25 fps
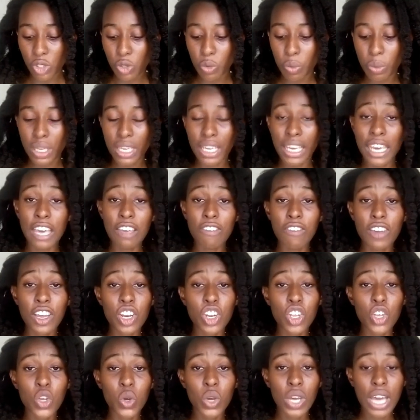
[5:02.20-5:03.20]
that I'm going to
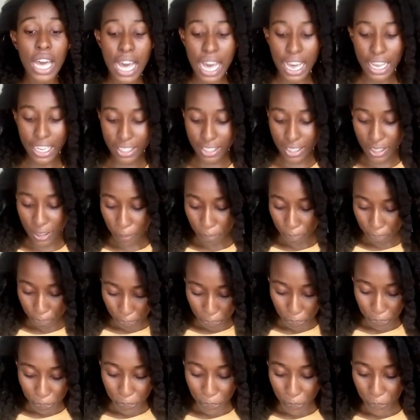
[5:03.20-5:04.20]
be giving you
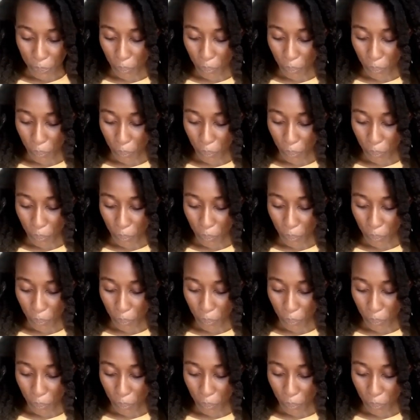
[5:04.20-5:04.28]
guys